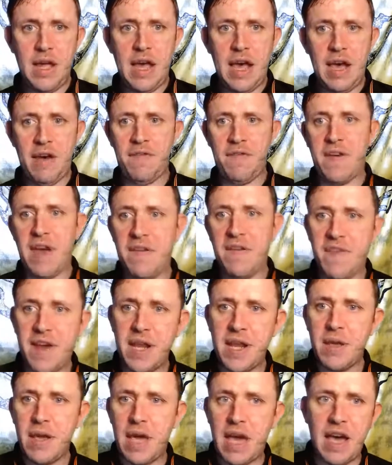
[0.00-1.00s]

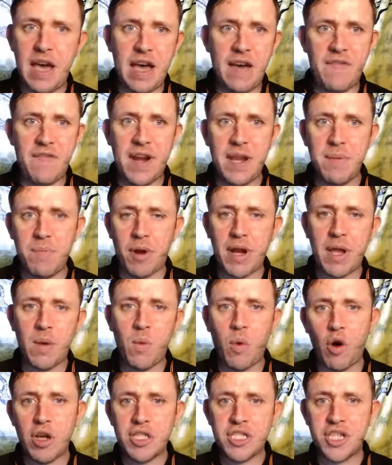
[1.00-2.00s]
If anybody
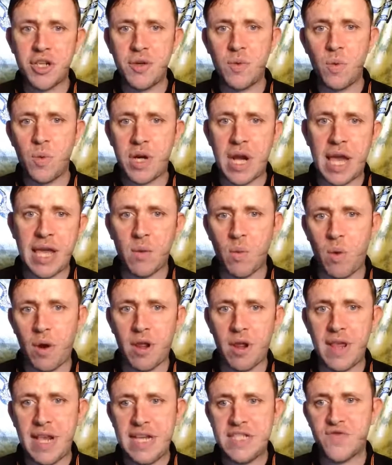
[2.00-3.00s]
watching would like one
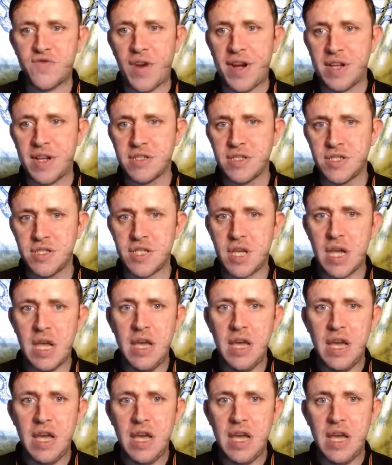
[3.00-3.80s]
of these readings,